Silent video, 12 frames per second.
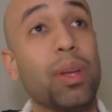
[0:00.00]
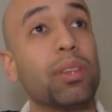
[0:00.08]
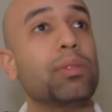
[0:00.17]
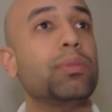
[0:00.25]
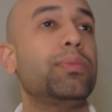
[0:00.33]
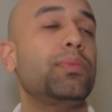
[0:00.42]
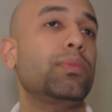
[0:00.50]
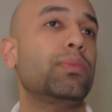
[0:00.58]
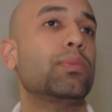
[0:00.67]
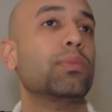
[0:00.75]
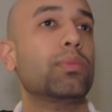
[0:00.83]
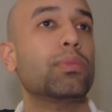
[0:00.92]
Can I just
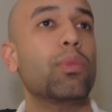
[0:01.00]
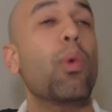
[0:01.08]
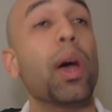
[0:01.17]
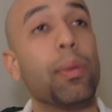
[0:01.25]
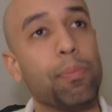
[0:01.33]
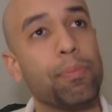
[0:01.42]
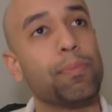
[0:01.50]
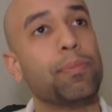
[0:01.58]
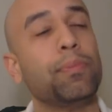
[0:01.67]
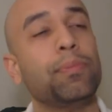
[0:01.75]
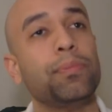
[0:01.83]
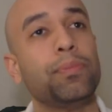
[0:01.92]
interject? What? I,
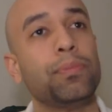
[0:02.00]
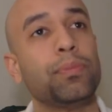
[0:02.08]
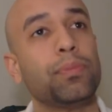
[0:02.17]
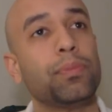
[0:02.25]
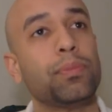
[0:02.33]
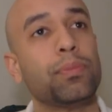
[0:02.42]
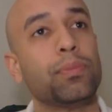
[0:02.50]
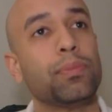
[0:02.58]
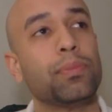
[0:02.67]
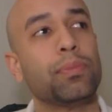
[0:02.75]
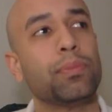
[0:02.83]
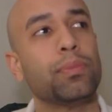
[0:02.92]
it's
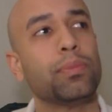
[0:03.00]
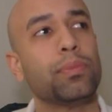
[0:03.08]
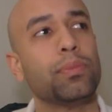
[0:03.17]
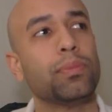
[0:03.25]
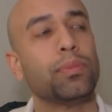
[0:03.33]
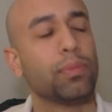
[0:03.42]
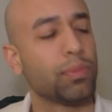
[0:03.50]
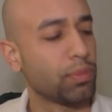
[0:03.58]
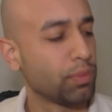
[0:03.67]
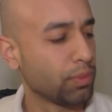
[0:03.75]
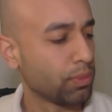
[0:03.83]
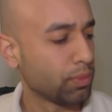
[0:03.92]
Denise
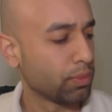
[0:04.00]
Vlogs.